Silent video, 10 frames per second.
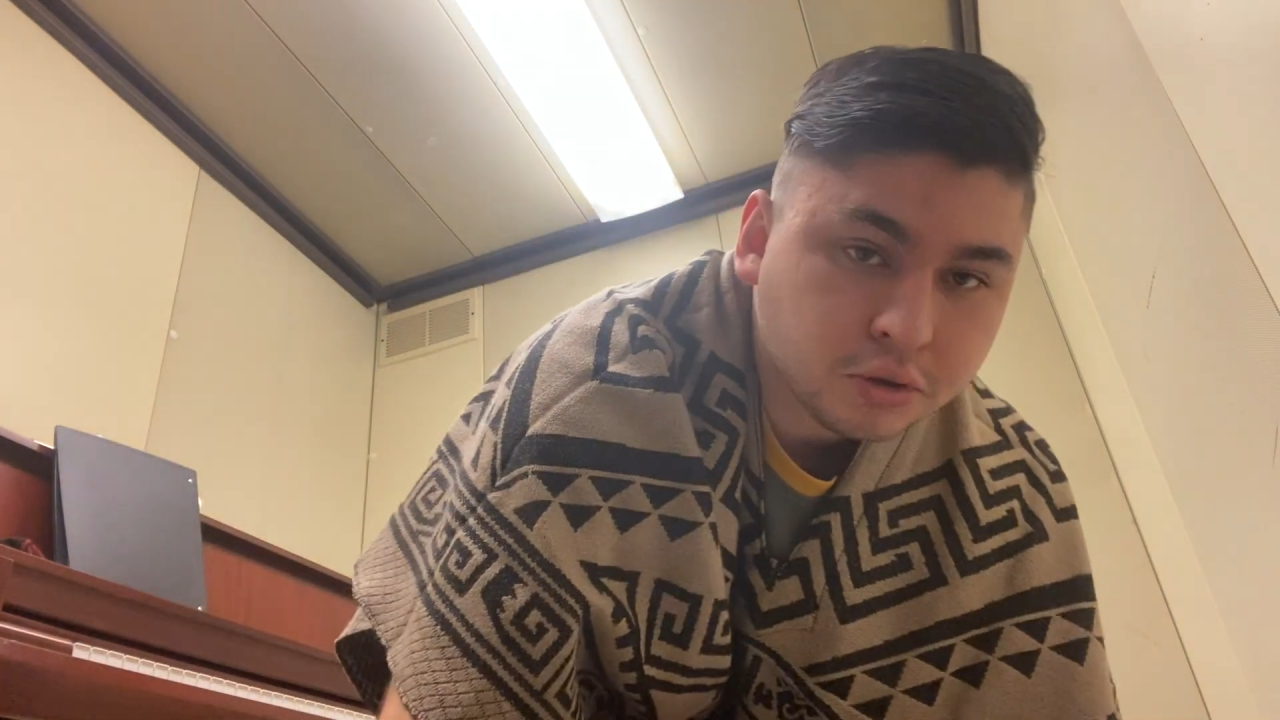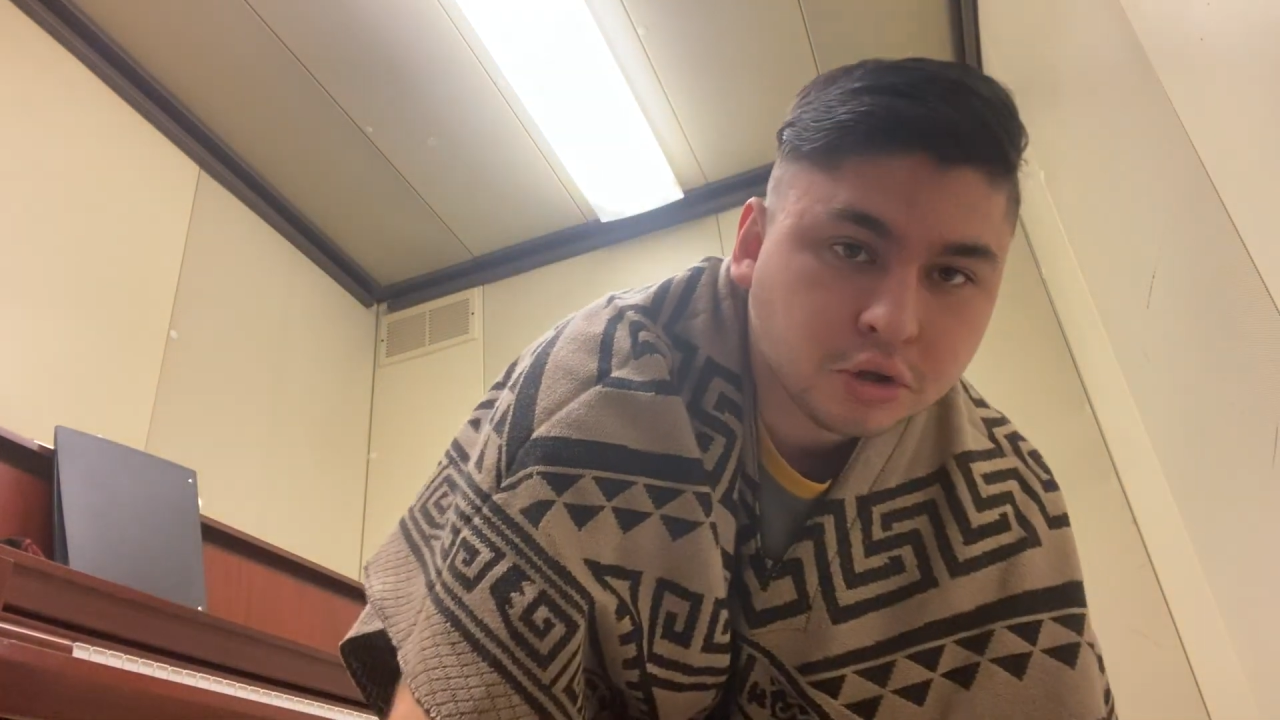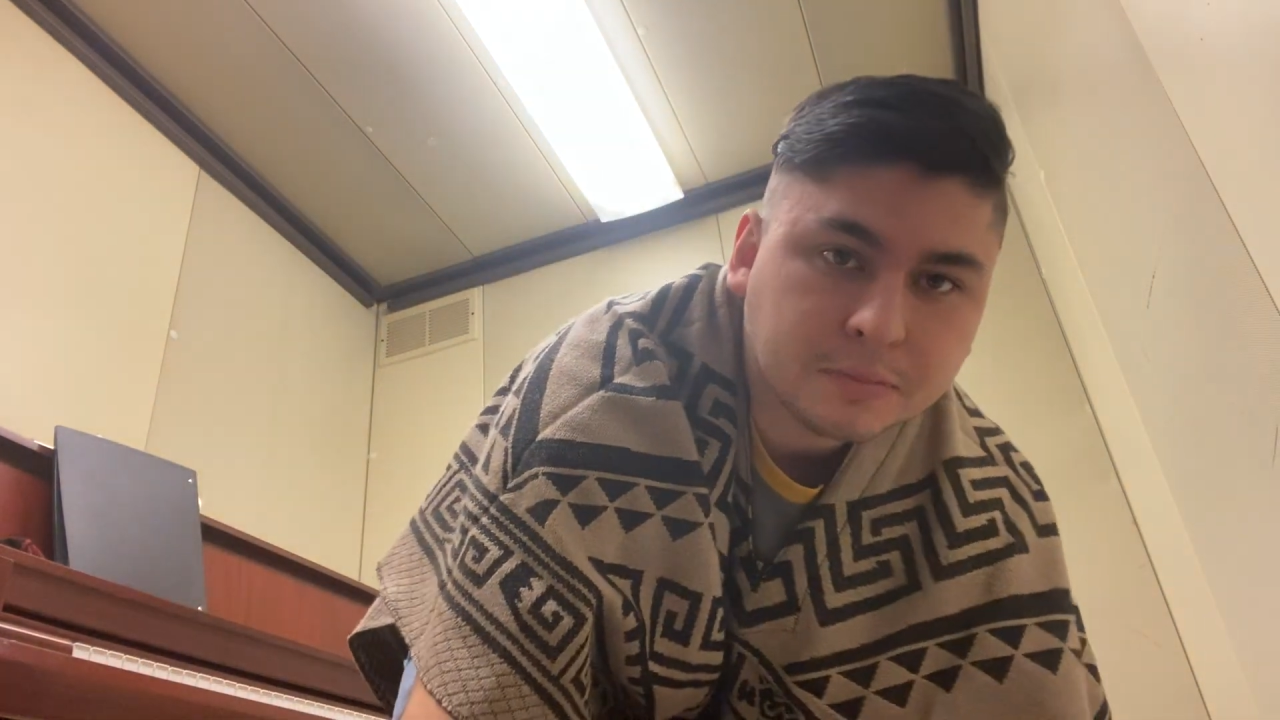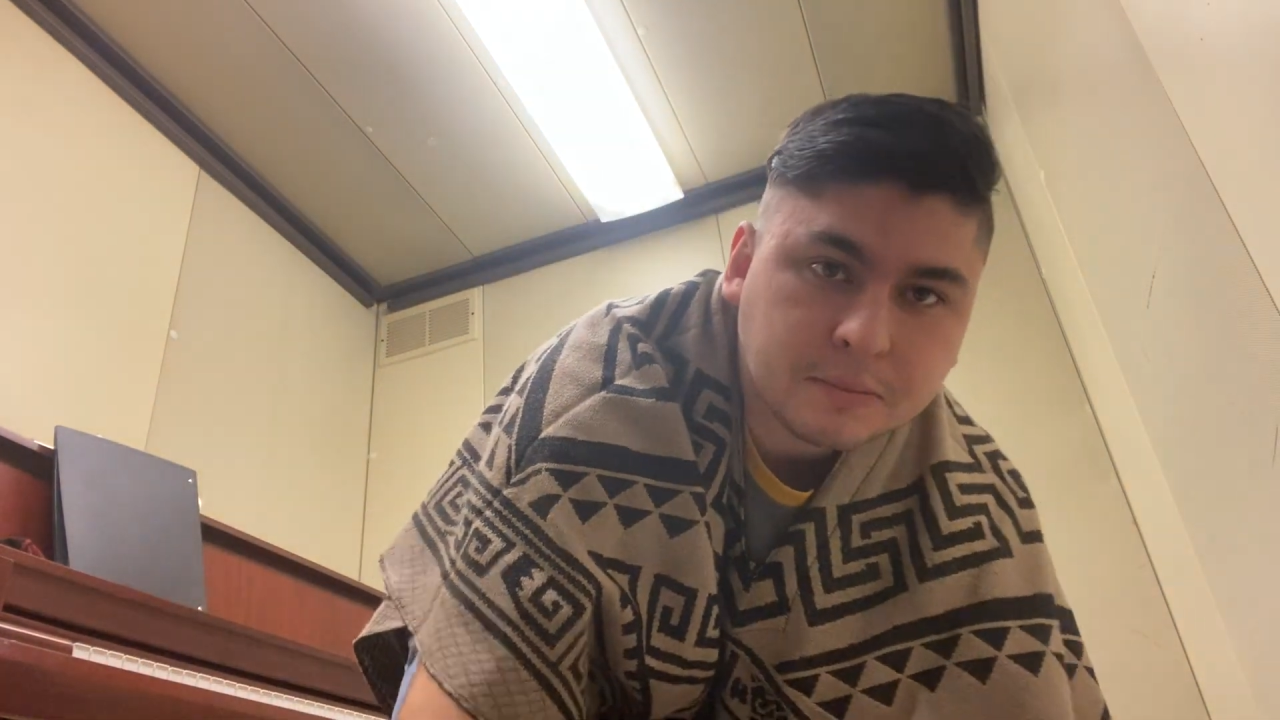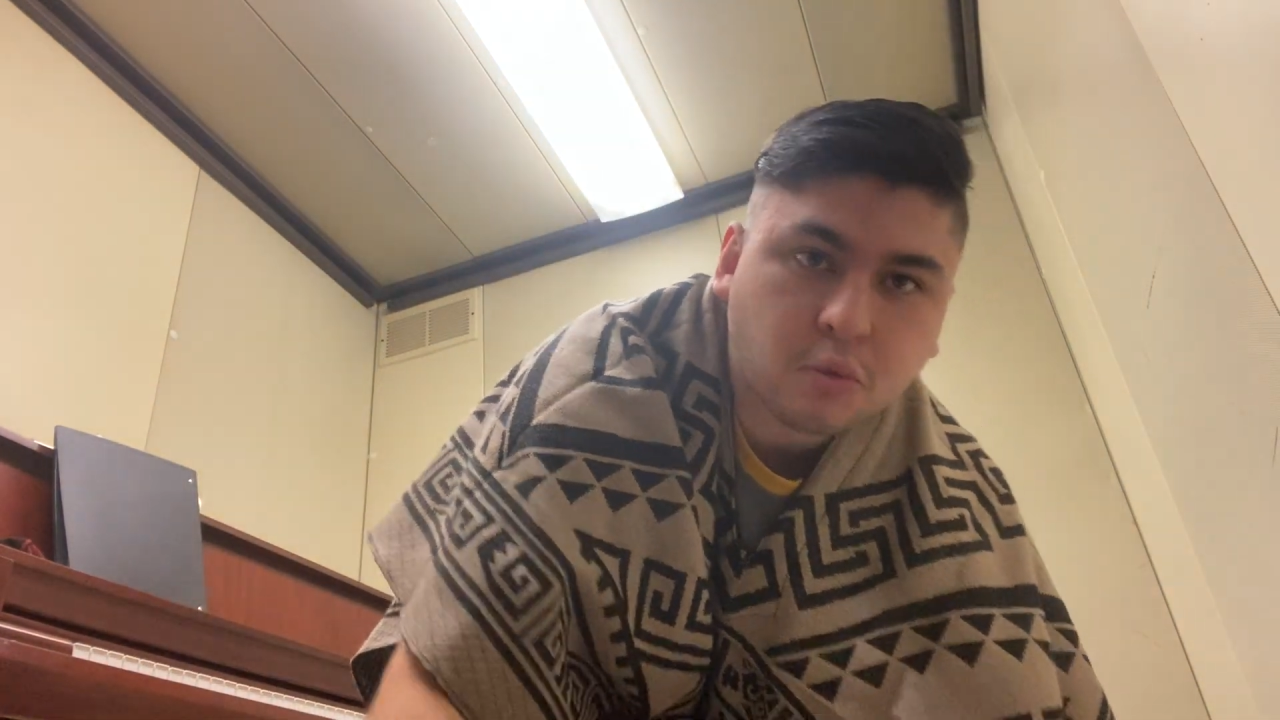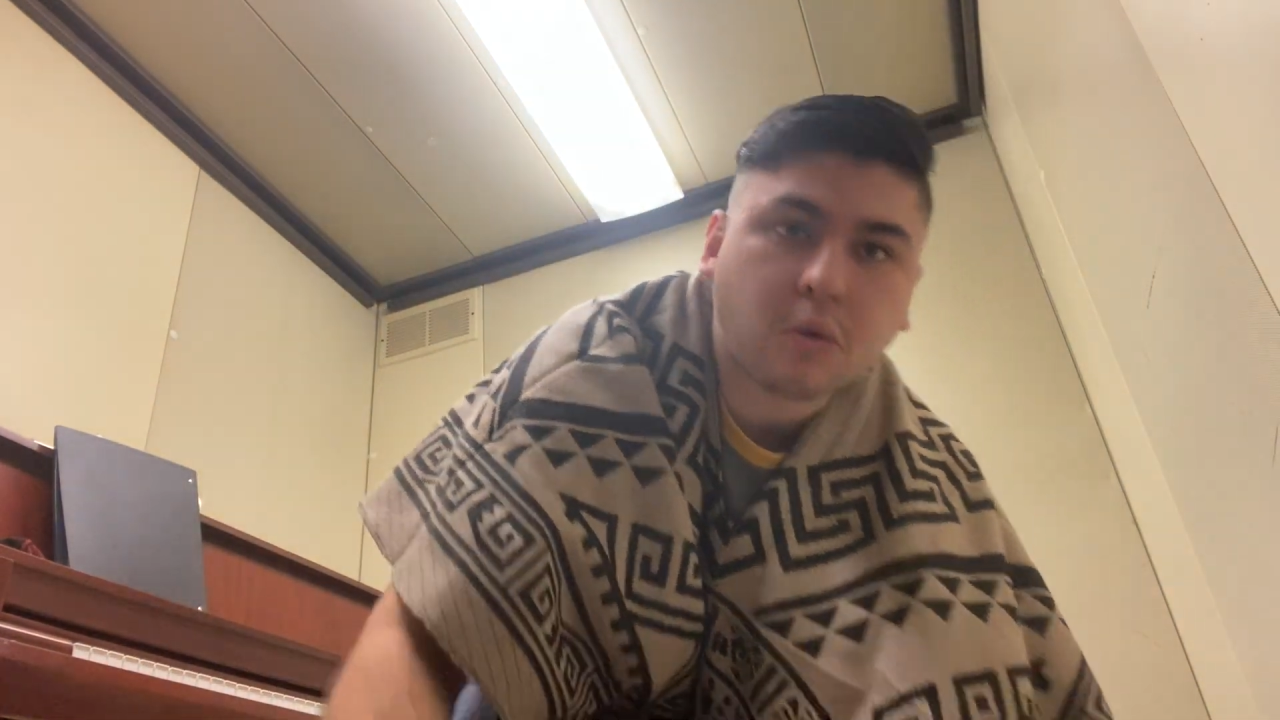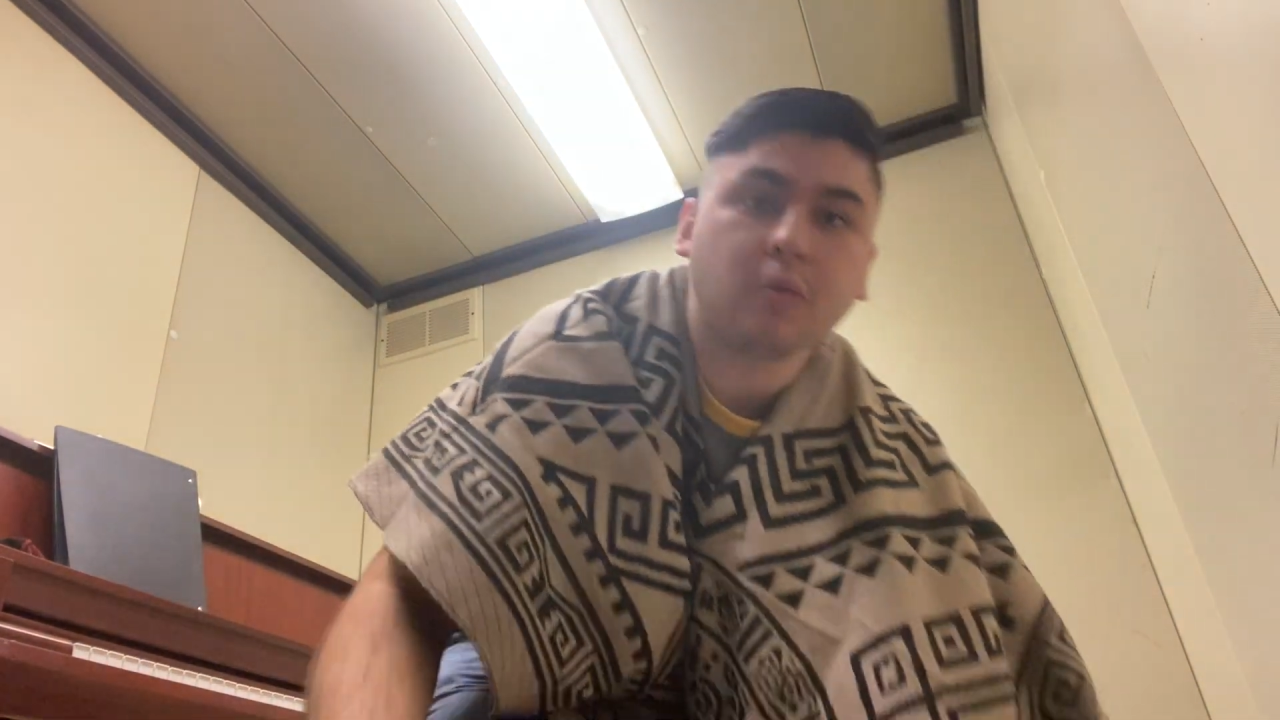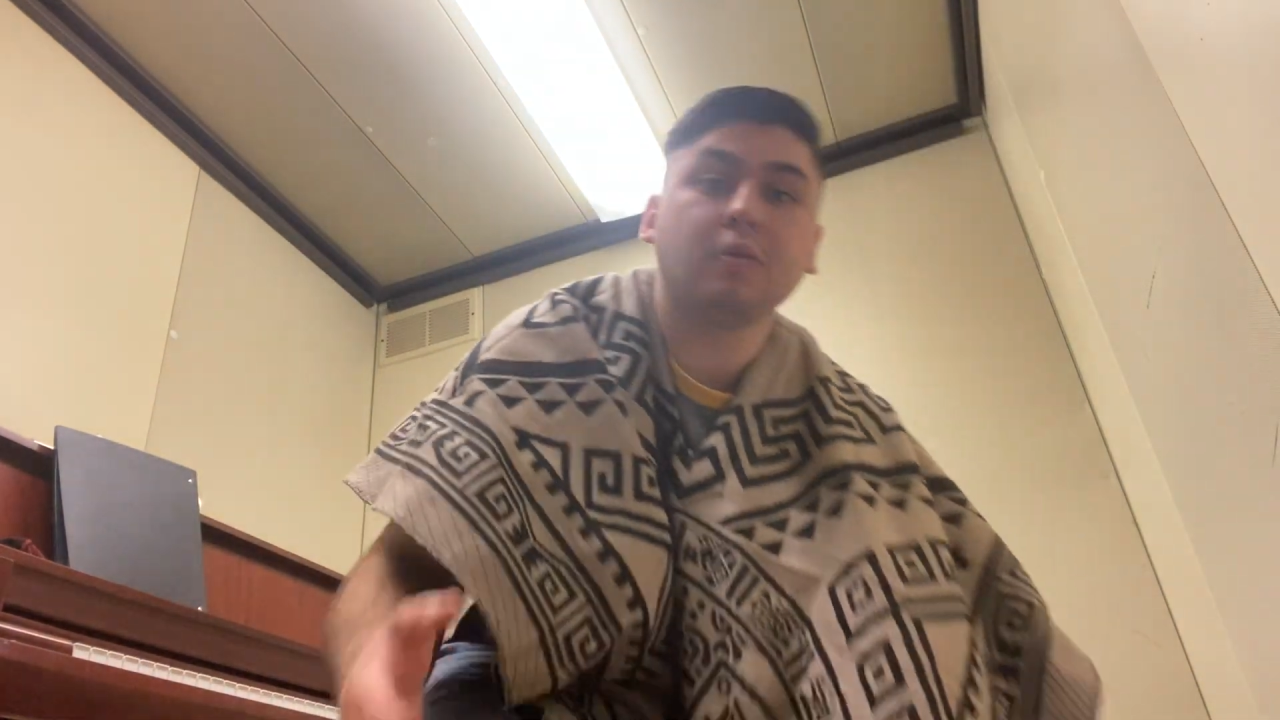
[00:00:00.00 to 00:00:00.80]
a little bit more